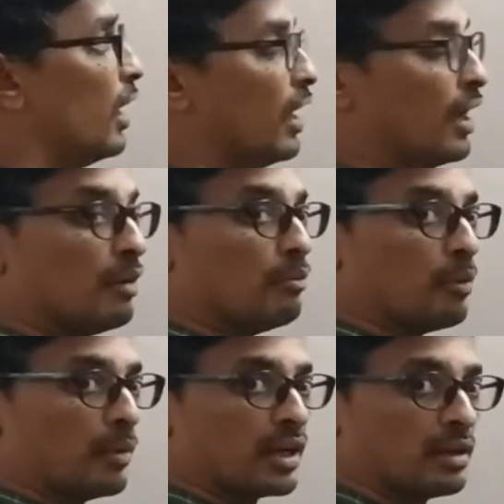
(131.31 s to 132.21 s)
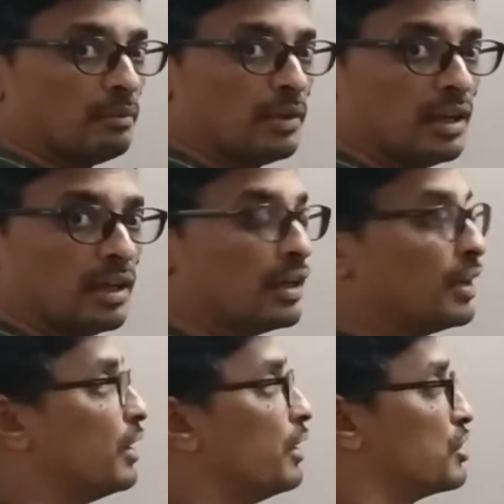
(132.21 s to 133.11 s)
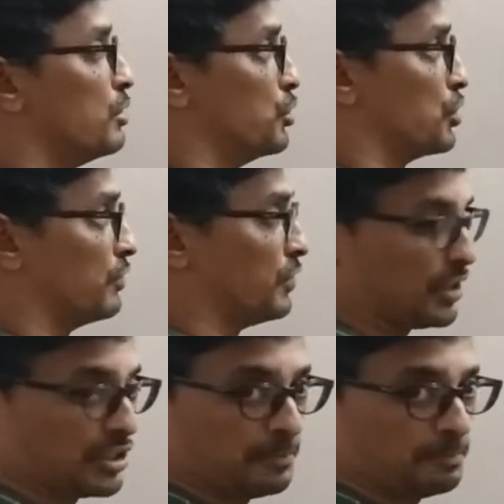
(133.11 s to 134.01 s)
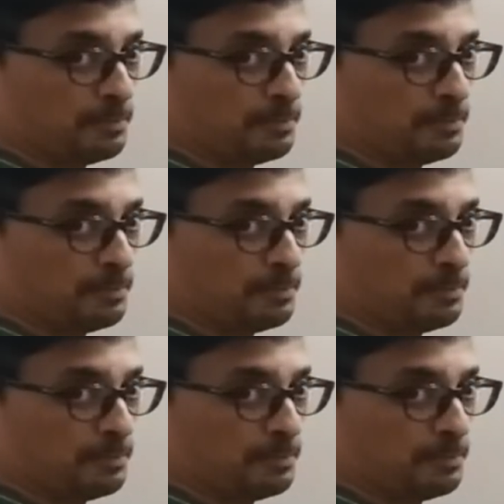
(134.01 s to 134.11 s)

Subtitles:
momentum distribution function.